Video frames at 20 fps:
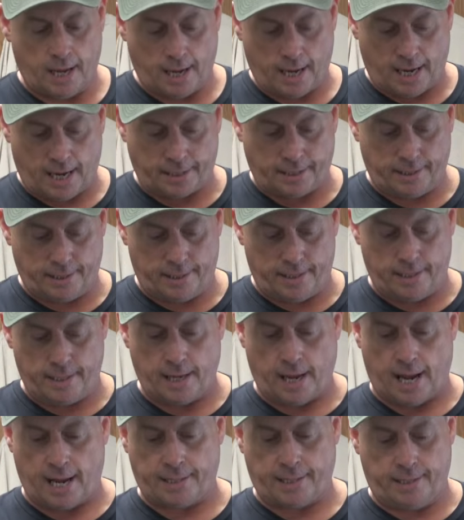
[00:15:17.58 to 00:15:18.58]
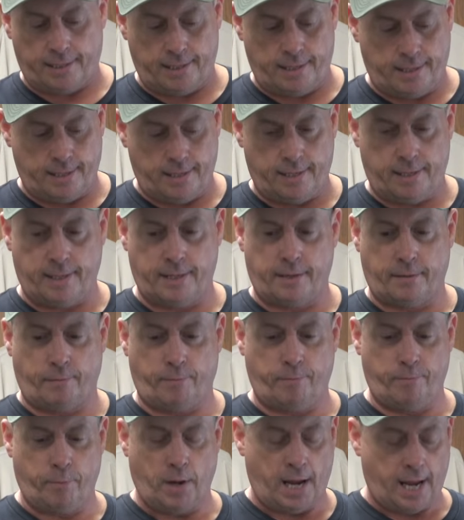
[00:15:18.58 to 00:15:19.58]
I, I,
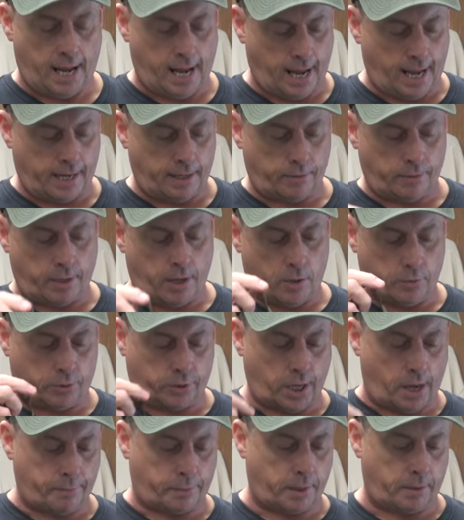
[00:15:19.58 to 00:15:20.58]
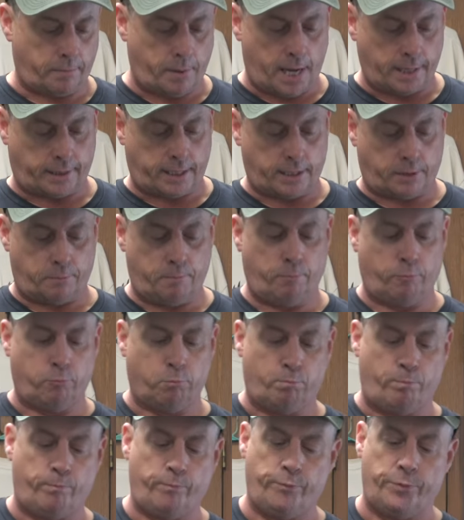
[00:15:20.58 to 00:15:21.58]
I don't know, something about this
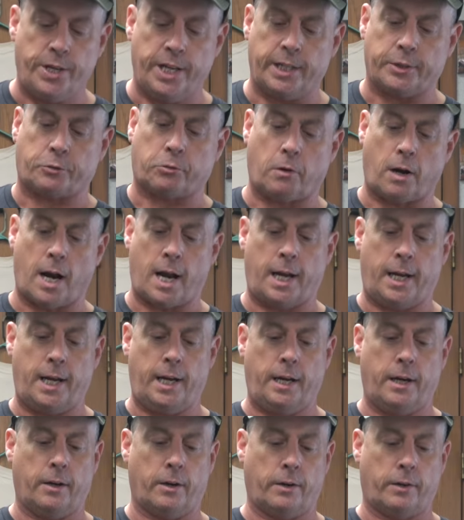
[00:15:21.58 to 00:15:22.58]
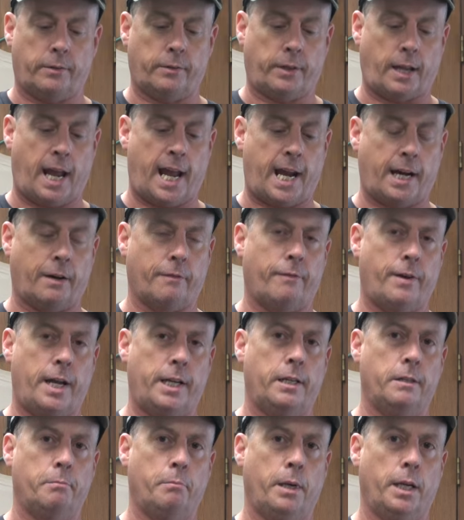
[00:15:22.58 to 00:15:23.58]
this right here
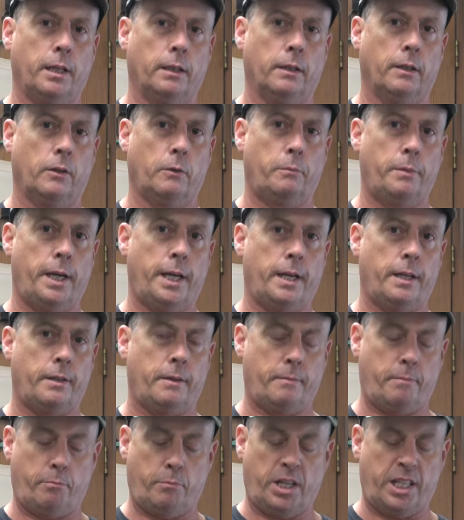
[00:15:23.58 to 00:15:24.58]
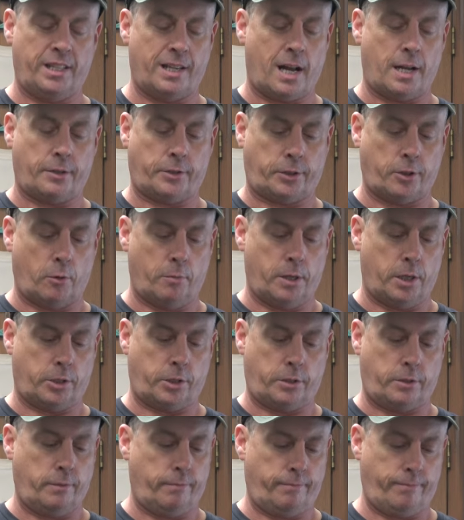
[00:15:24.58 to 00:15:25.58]
aggravated me a little bit, but not so
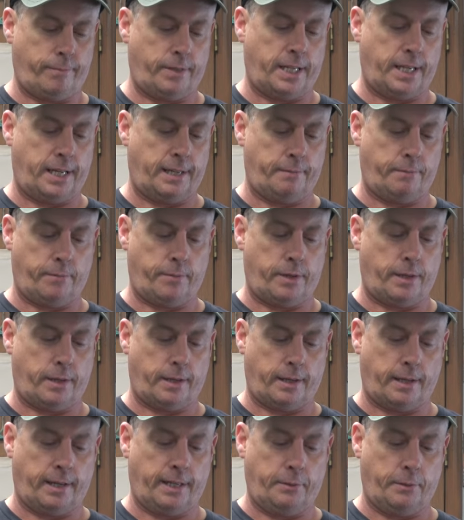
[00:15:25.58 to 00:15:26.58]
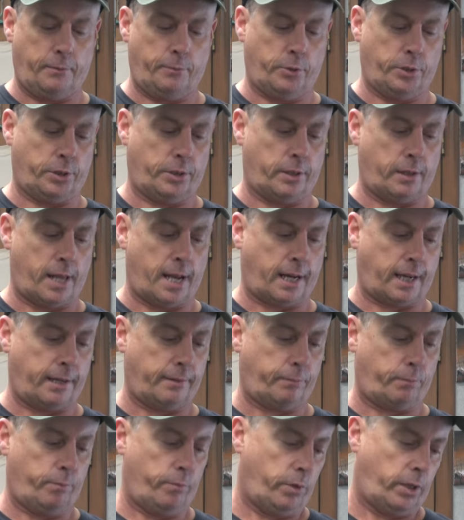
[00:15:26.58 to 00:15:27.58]
much that it it was like
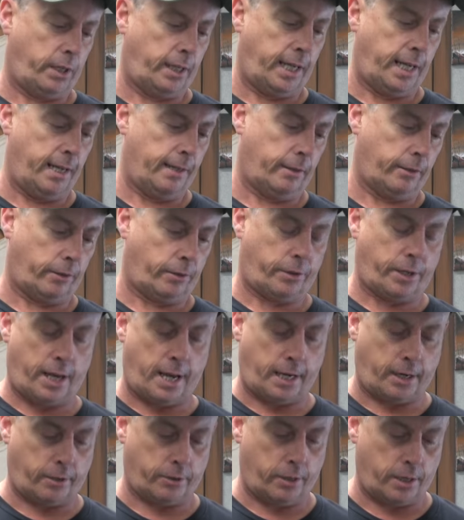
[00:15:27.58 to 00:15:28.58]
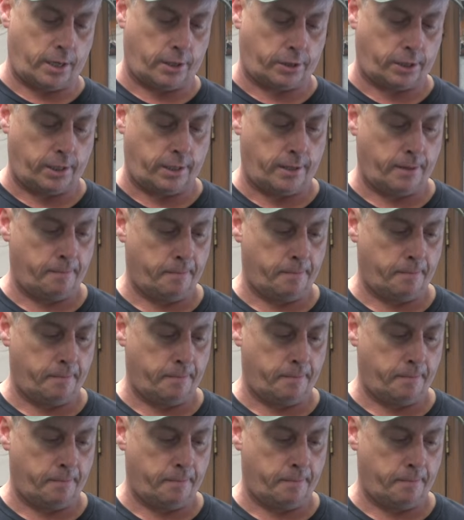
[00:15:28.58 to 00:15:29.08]
a killer thing or nothing.